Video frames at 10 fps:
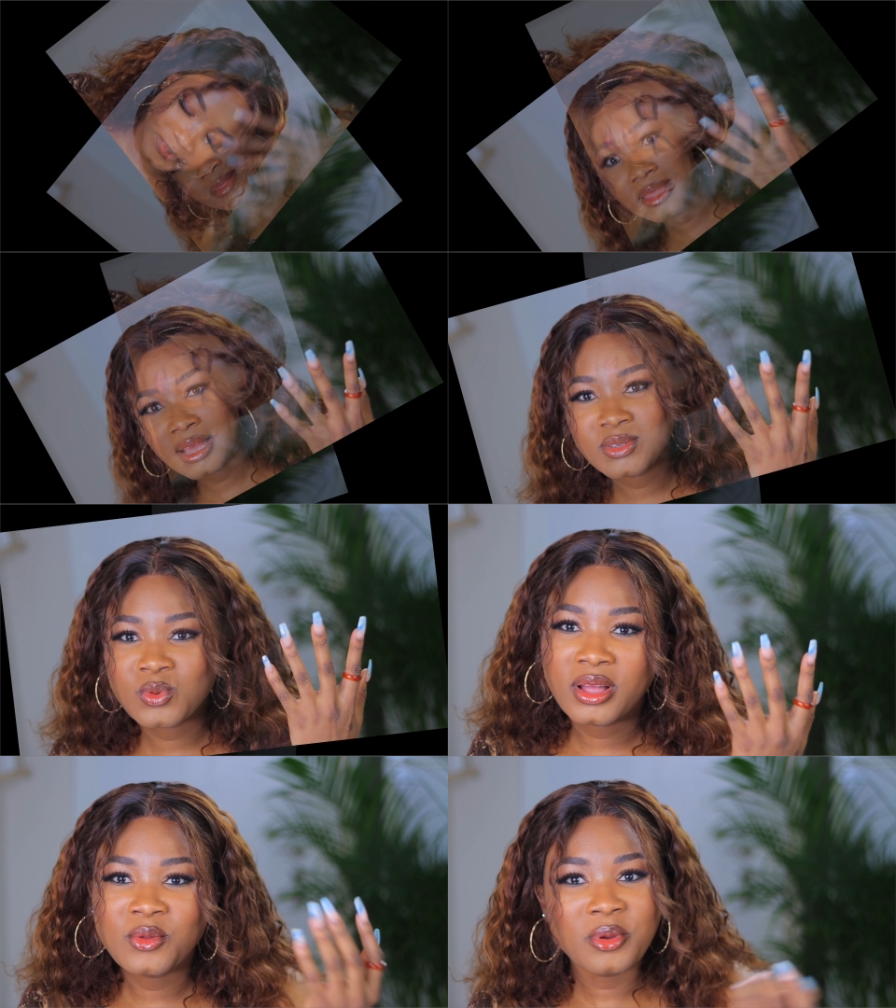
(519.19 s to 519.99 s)
The next
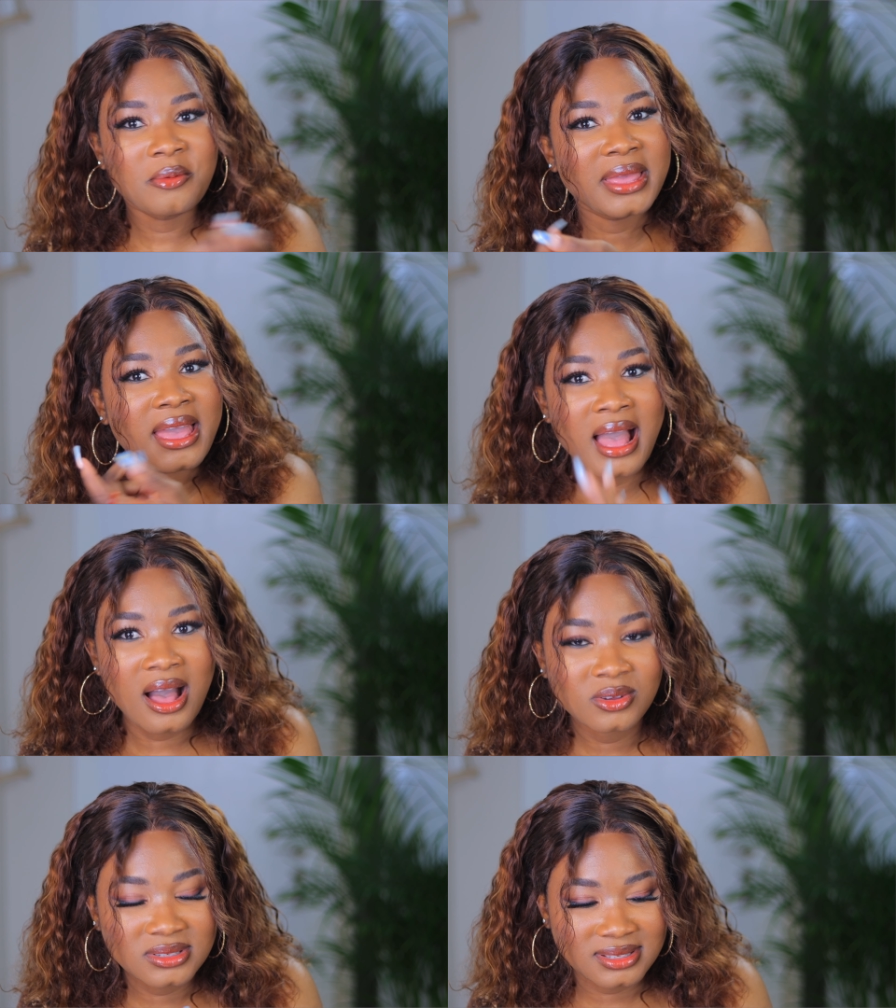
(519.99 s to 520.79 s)
one will be
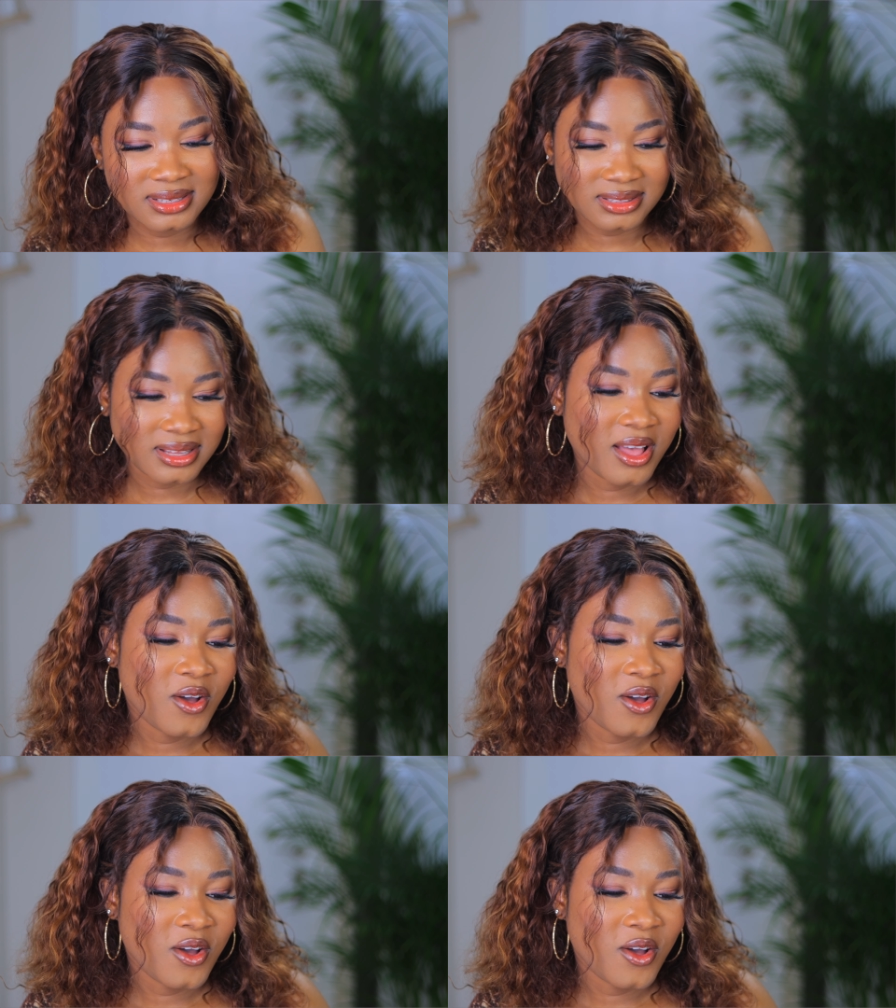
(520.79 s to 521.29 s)
housing.